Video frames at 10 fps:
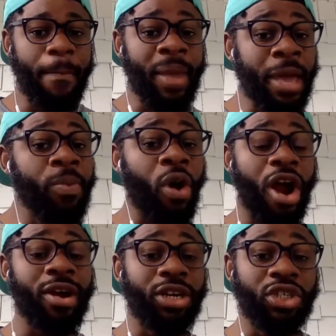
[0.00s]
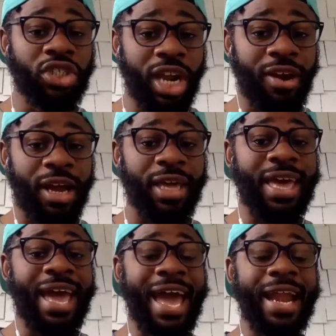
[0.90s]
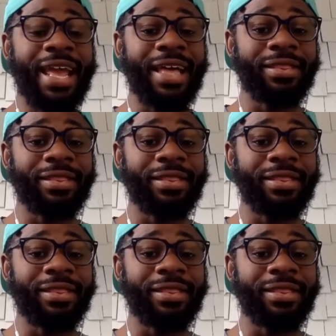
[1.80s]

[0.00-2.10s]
people aren't going to share it. And